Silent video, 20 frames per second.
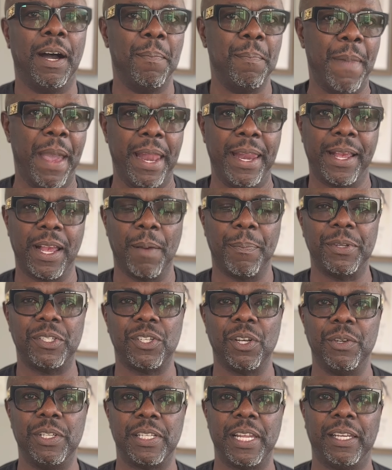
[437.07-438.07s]
Manic
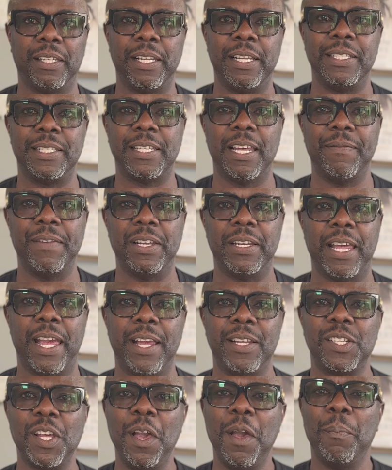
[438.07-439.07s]
episode is at least 7
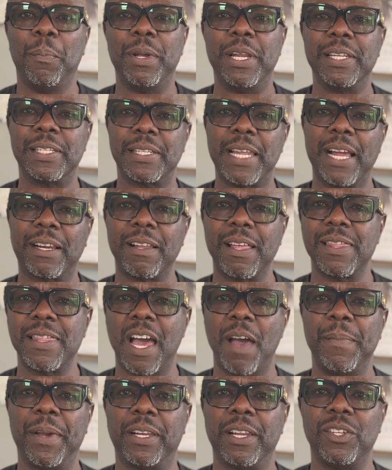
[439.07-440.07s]
days. But in
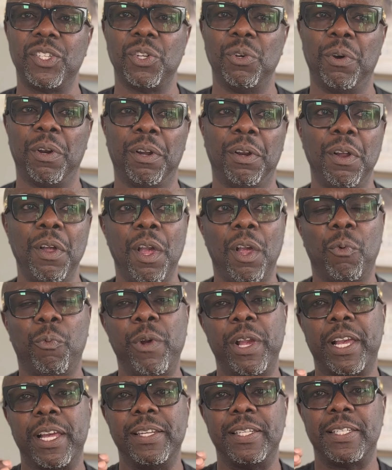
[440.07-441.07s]
cyclothymic disorder,
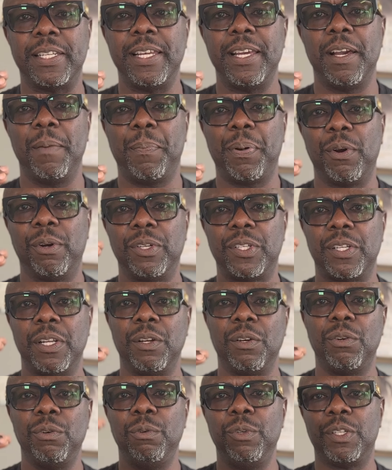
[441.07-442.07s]
we can see a person
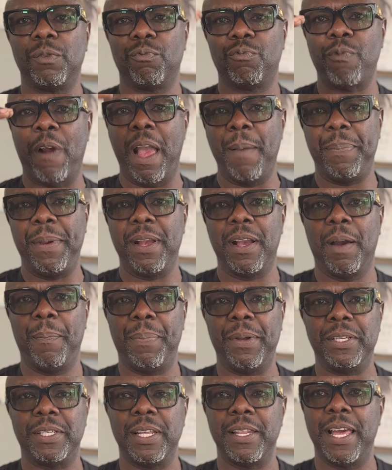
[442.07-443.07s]
who's ramping up
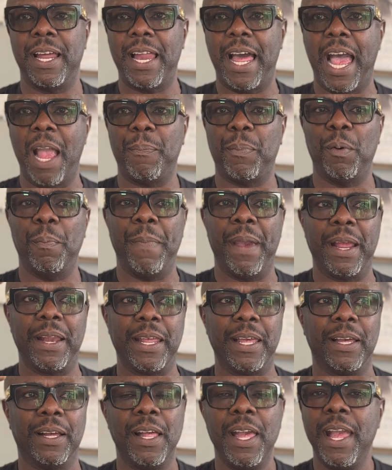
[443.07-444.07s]
into that
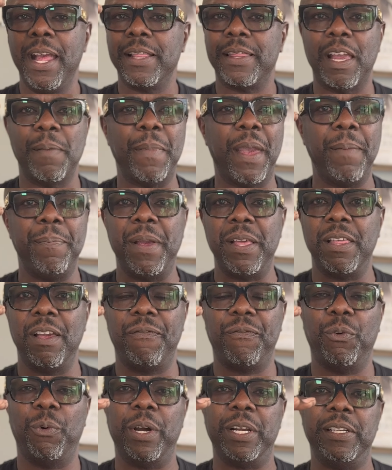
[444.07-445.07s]
hypomania. They may be there
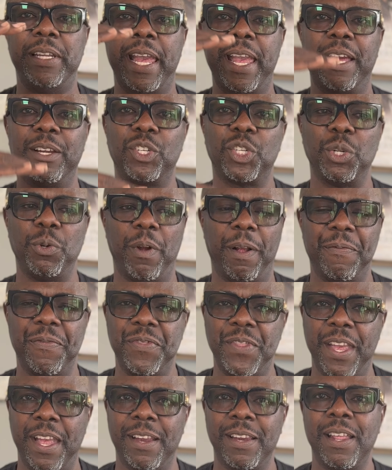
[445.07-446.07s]
for a day or two, and
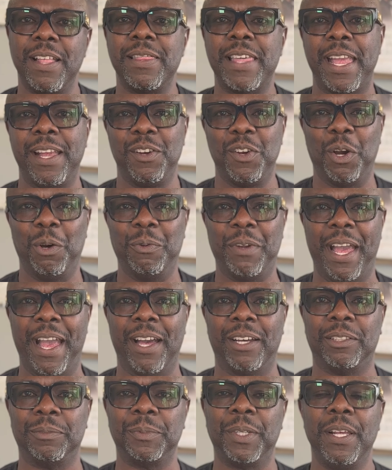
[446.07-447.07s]
then they go
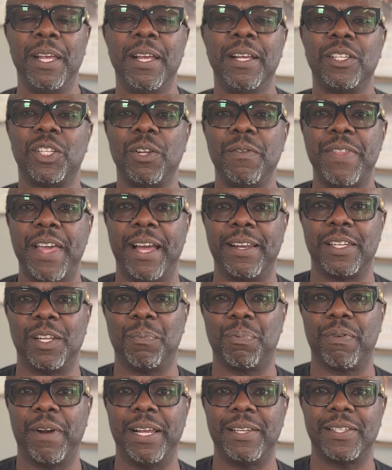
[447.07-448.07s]
down to that
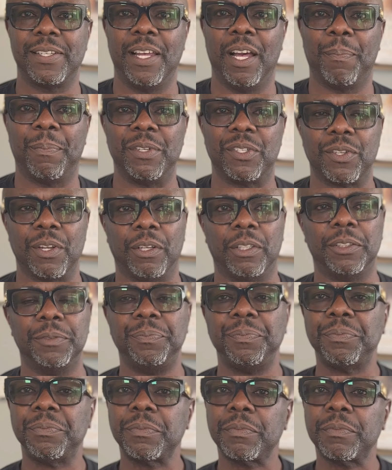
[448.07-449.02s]
depressed episode.